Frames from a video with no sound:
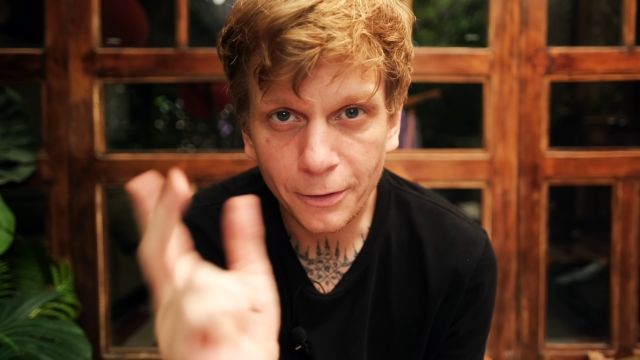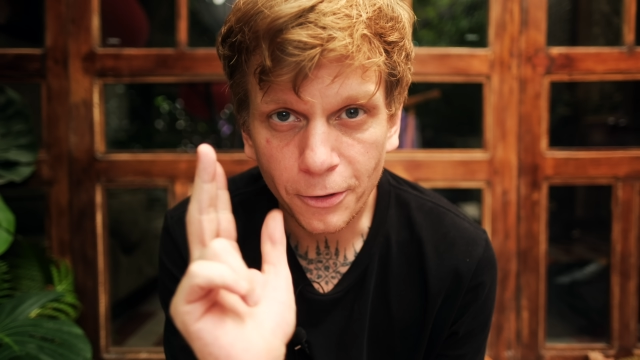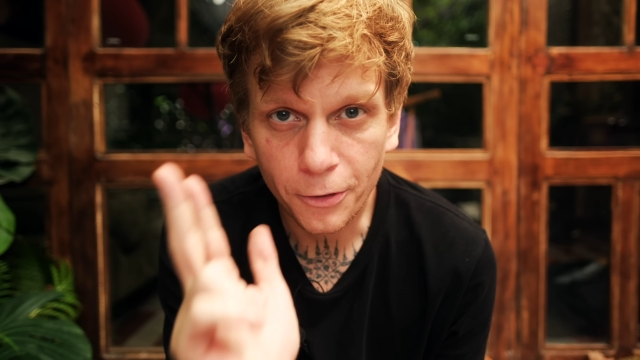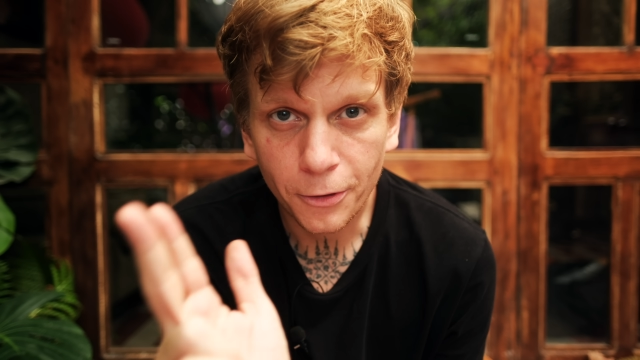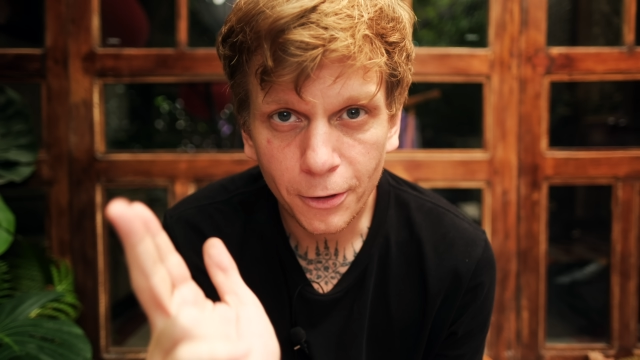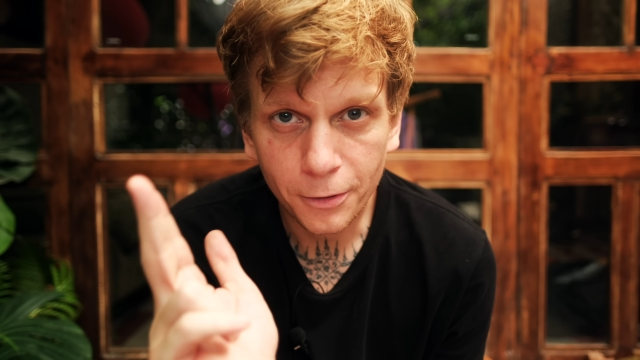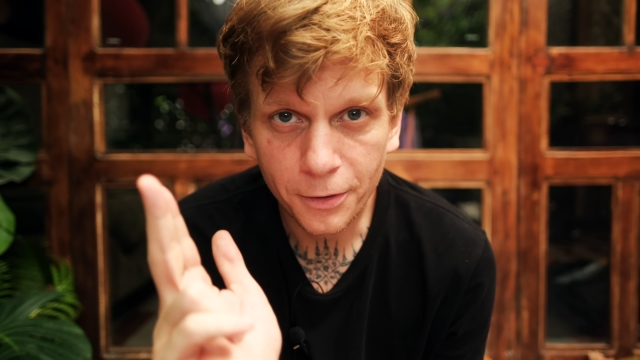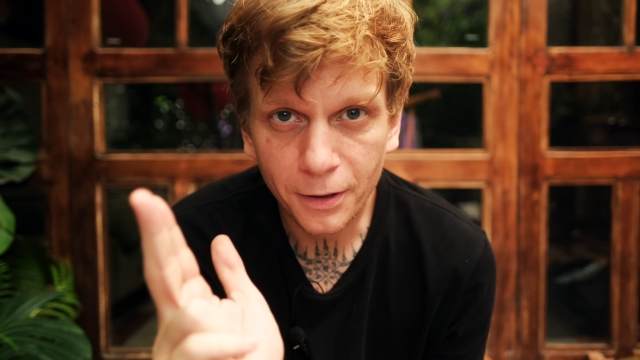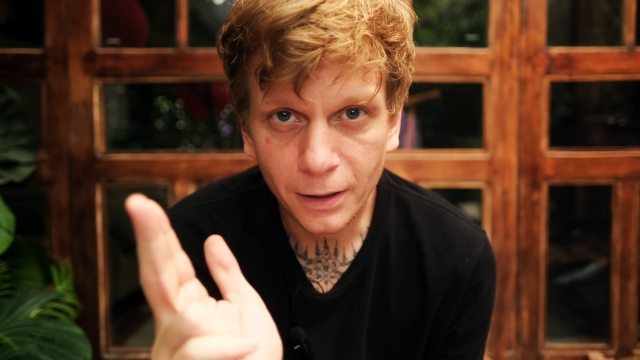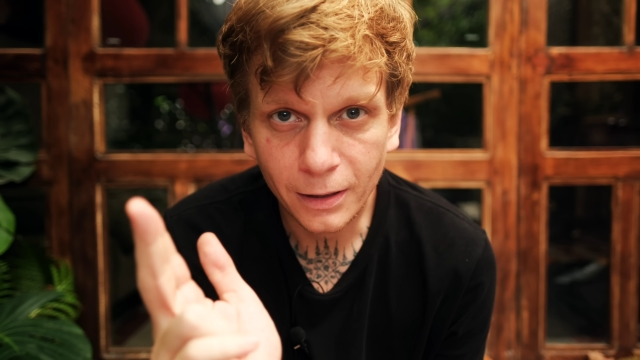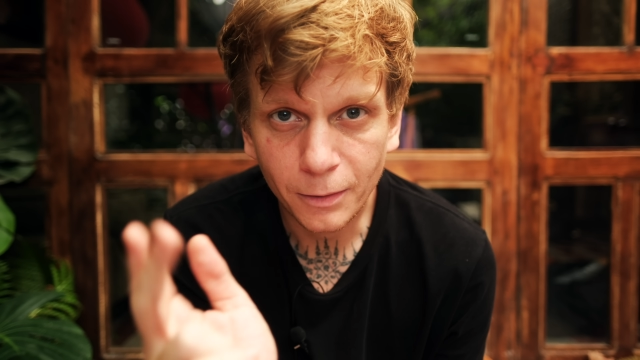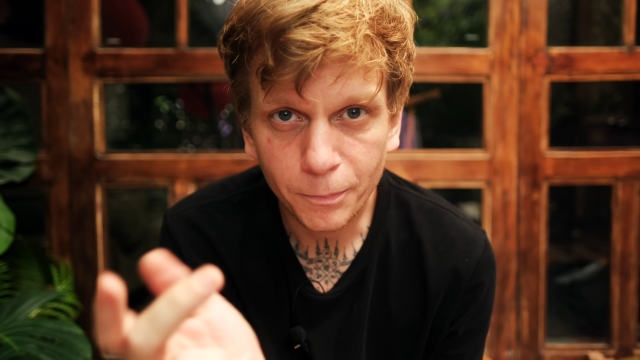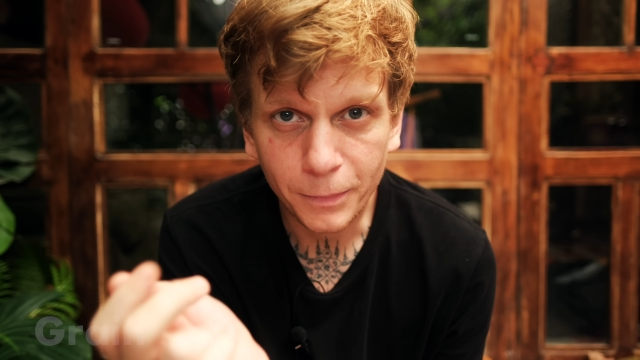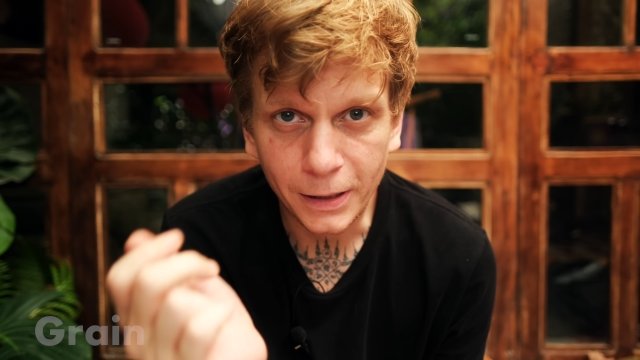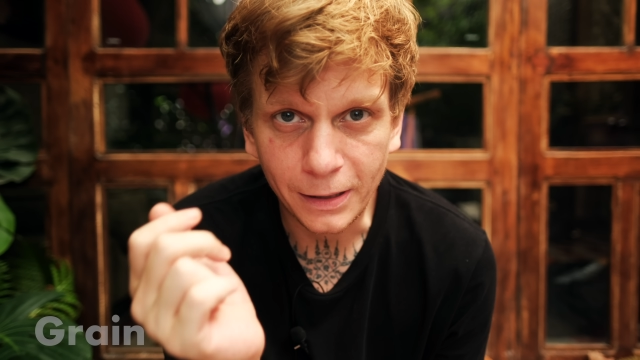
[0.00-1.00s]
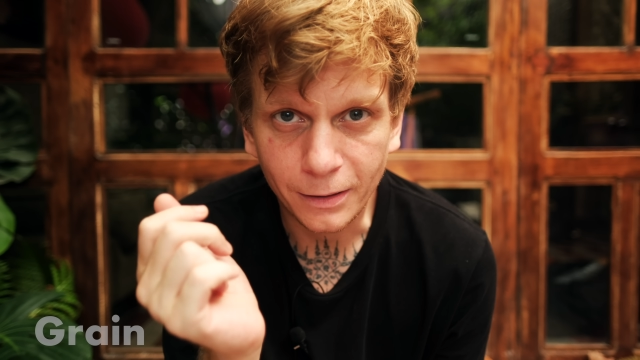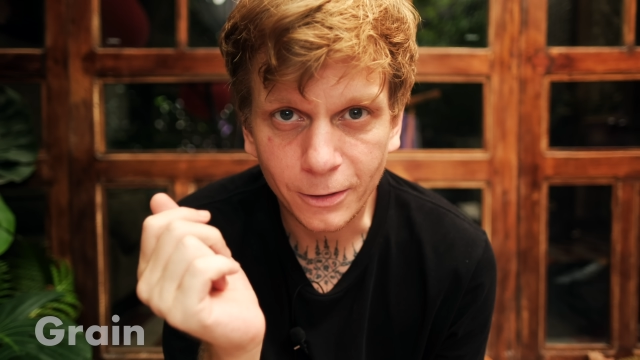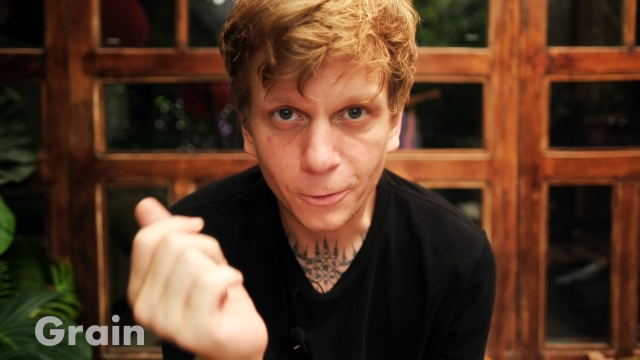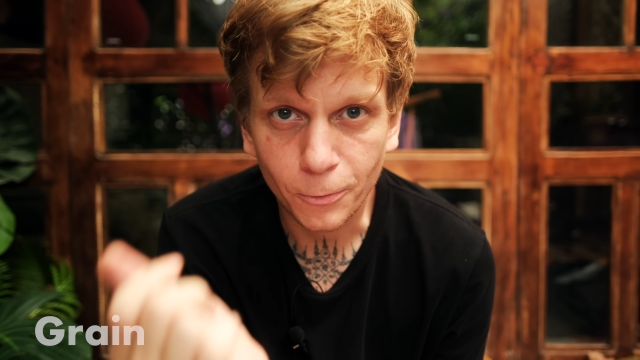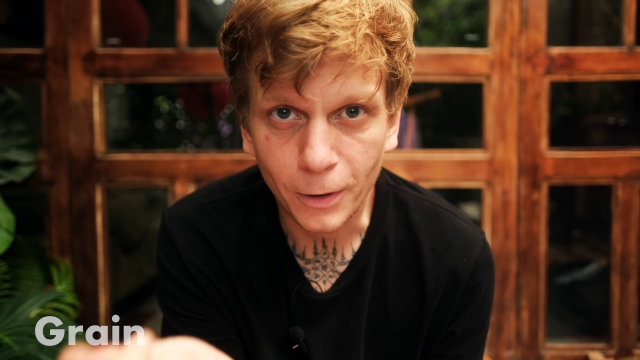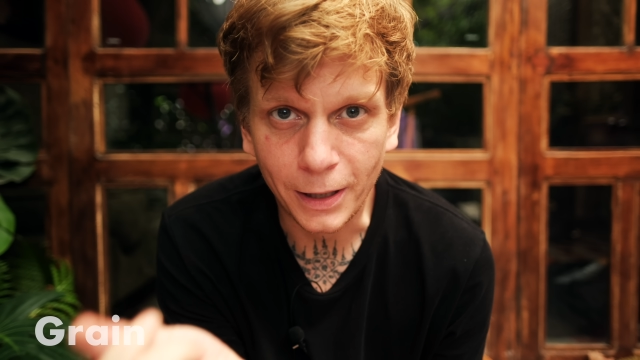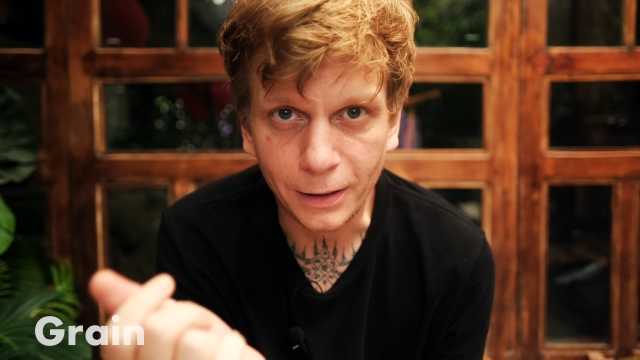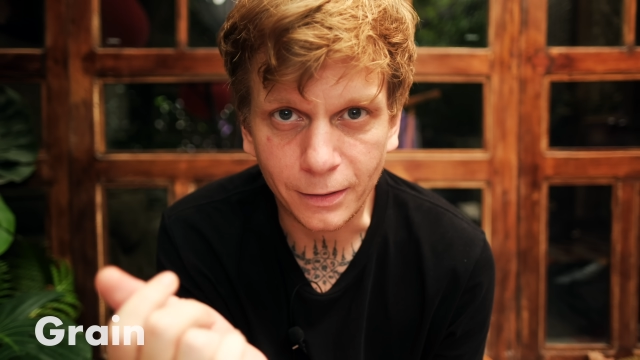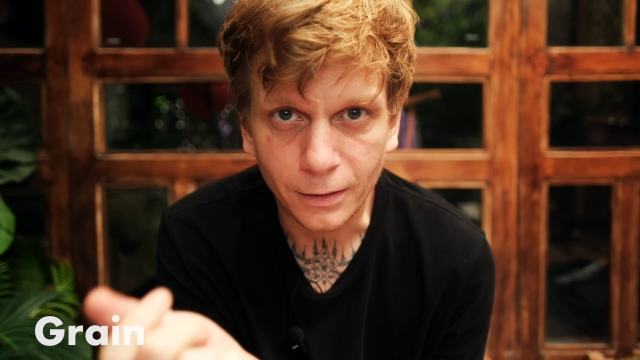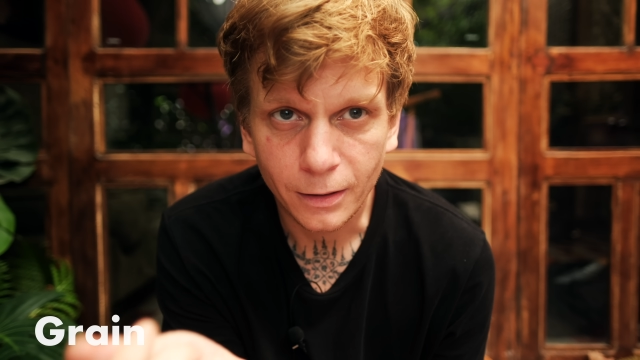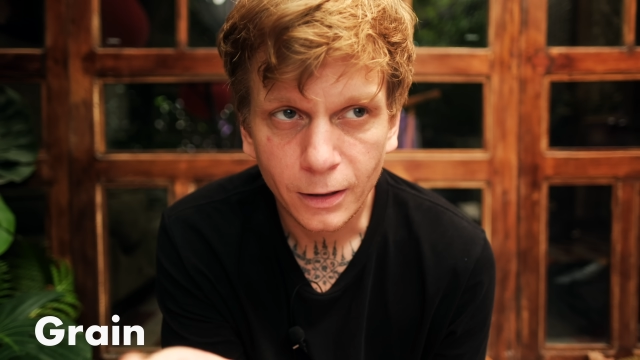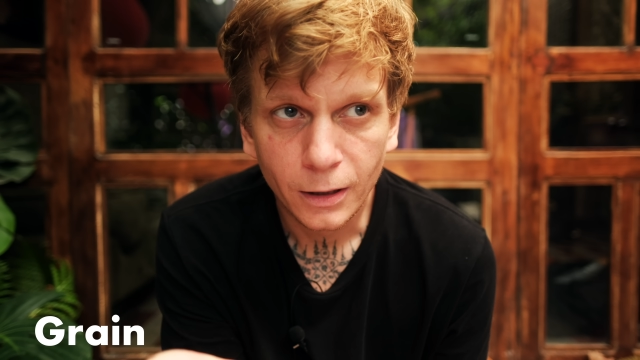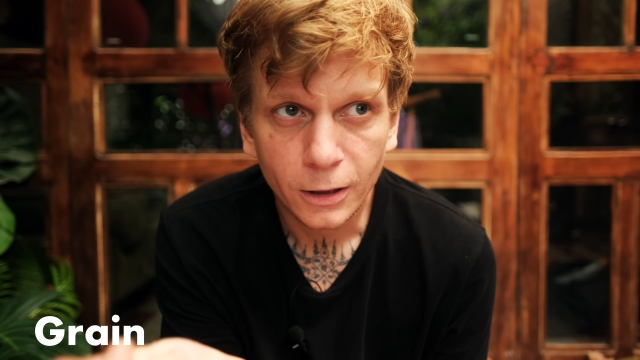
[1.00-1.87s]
the third thing being grain.